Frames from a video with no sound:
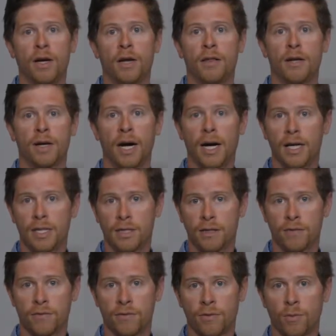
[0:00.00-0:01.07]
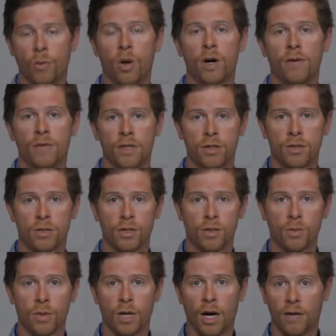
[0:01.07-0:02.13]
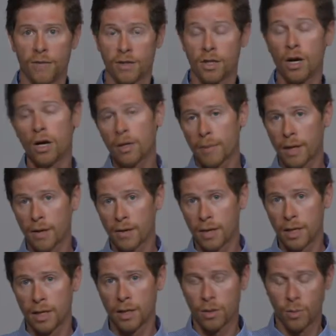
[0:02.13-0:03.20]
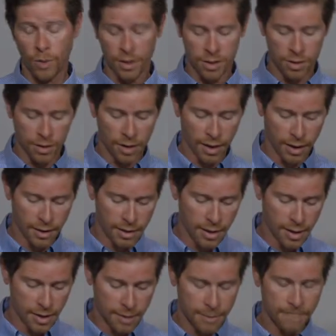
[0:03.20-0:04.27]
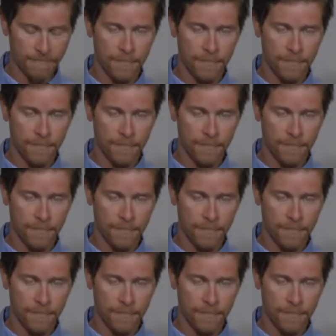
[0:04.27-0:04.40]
the kinds of water resources we often talk about in the western United States.